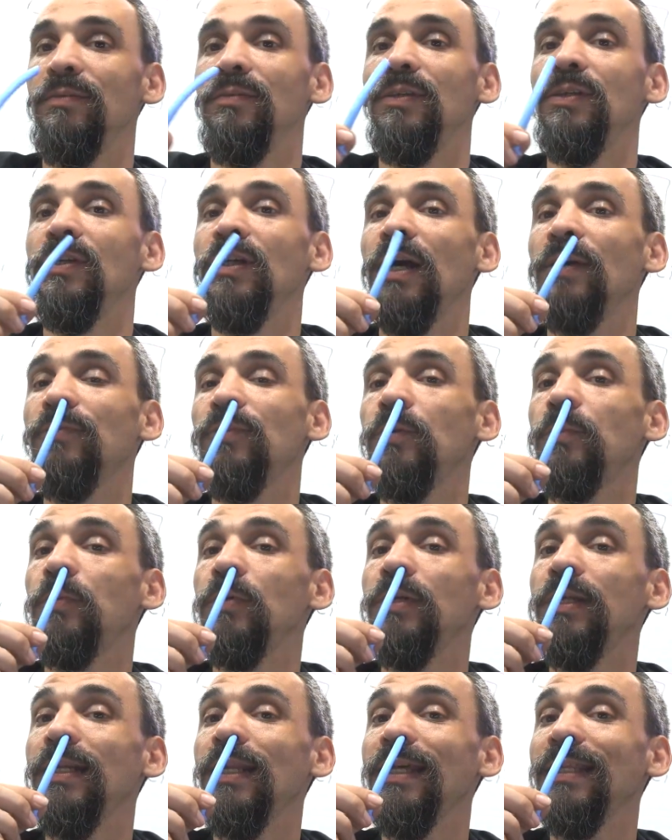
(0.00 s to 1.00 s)
you have to
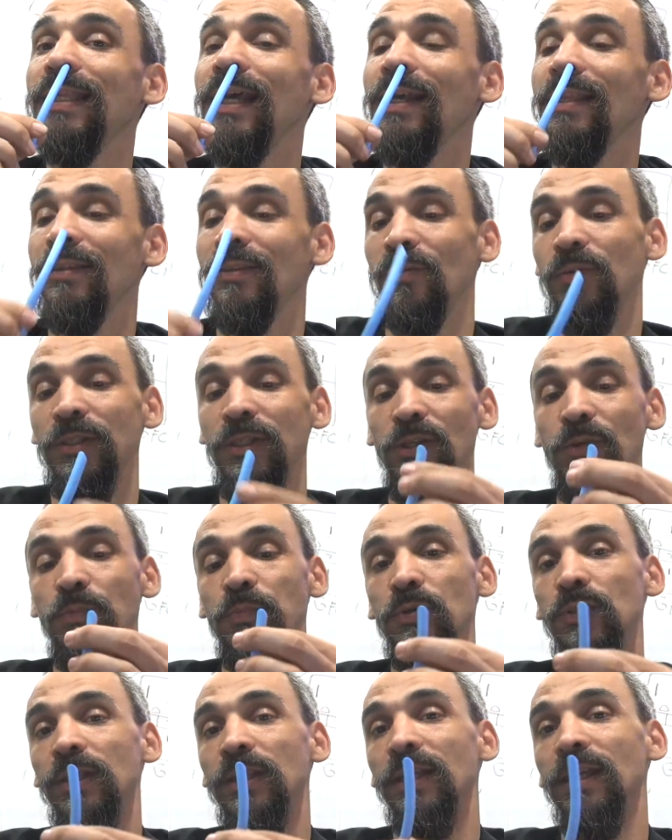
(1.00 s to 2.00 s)
put it like that when you
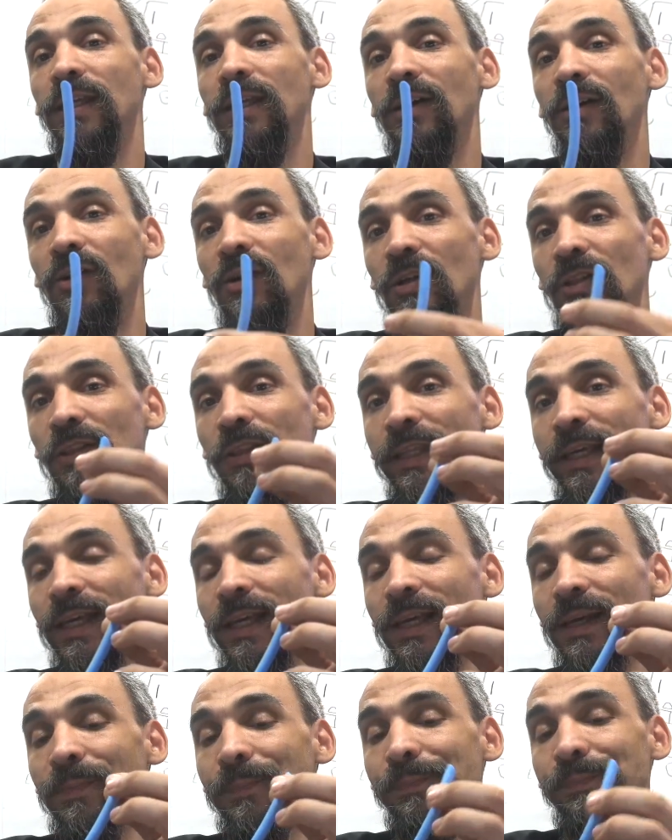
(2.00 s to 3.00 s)
put all
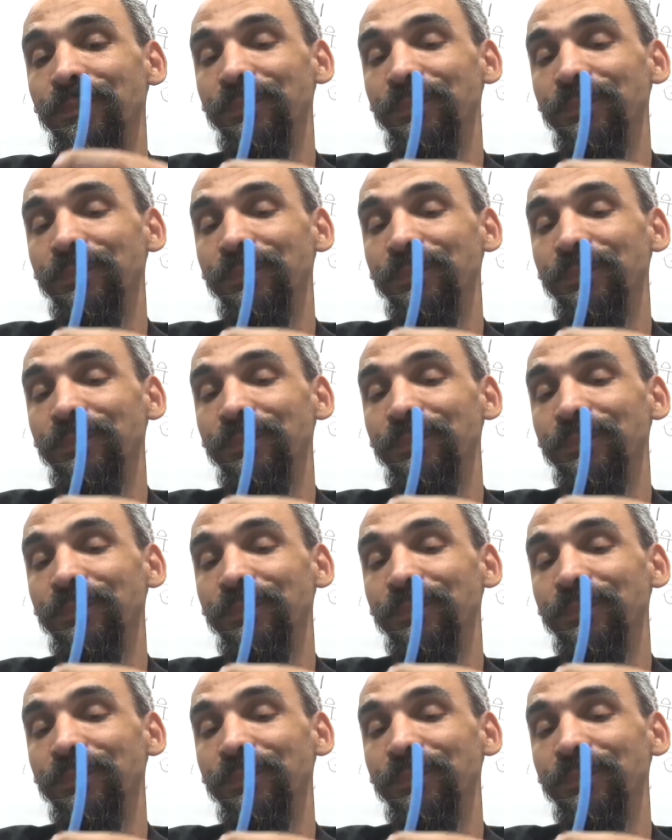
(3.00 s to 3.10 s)
the